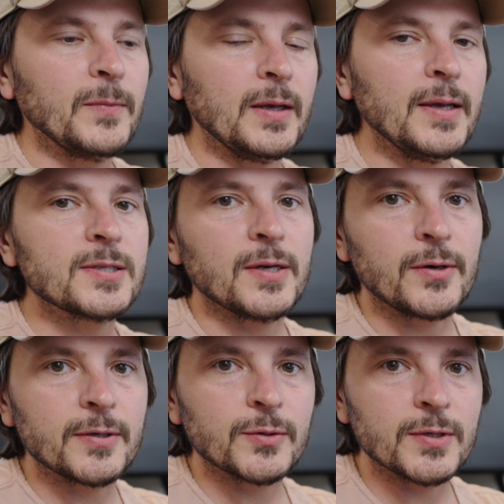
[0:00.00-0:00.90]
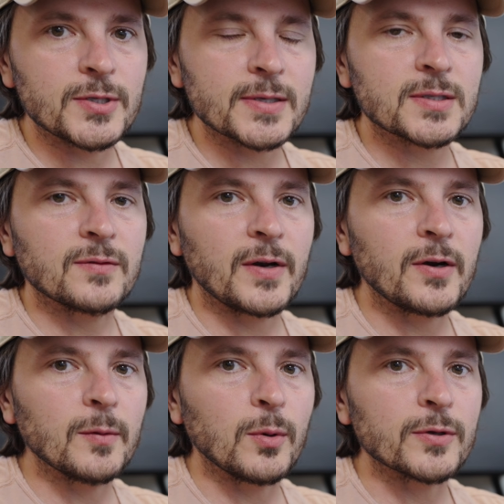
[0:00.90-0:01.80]
easier to adjust the
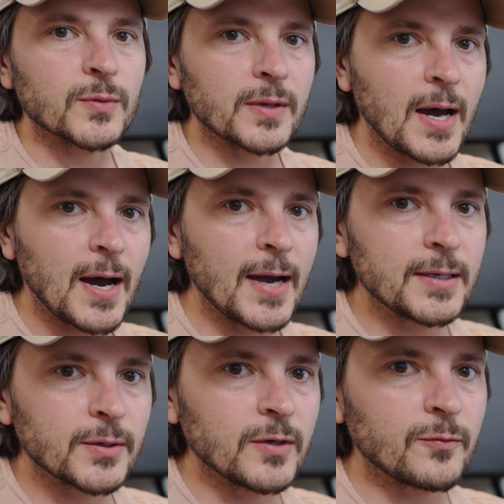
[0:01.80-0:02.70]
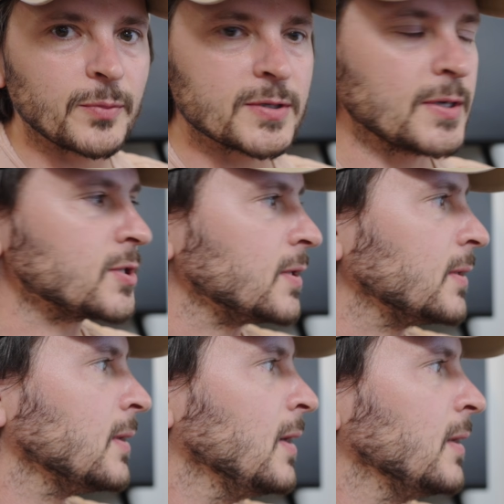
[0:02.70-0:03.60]
variables with a high degree of
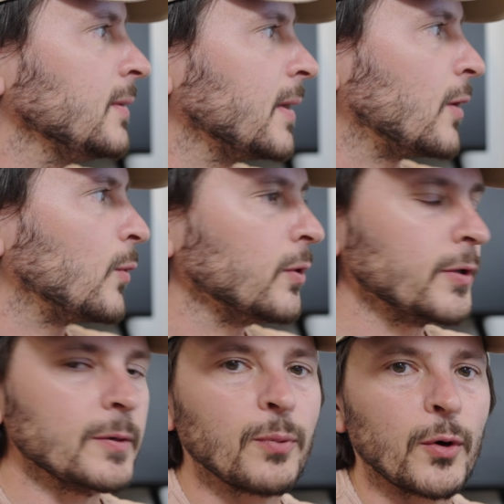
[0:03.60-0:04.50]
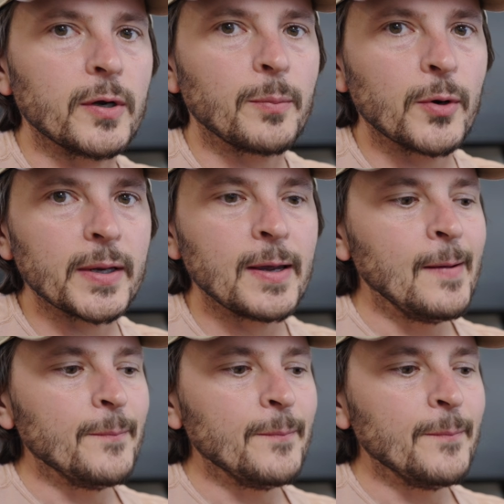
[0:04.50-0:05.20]
precision that are really important to brewing.